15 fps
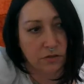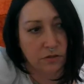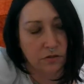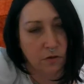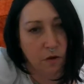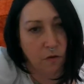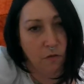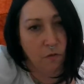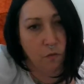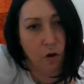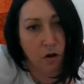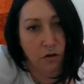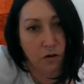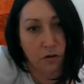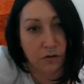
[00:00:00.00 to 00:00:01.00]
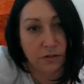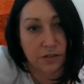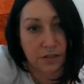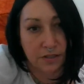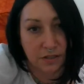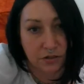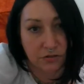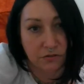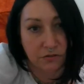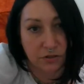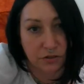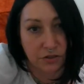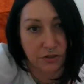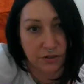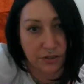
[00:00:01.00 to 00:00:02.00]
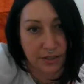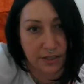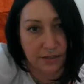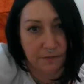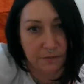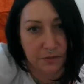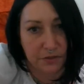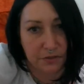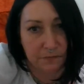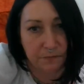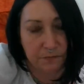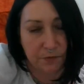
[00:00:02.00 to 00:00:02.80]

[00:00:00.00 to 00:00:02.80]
There's an old Walker sisters, and you can look that up too,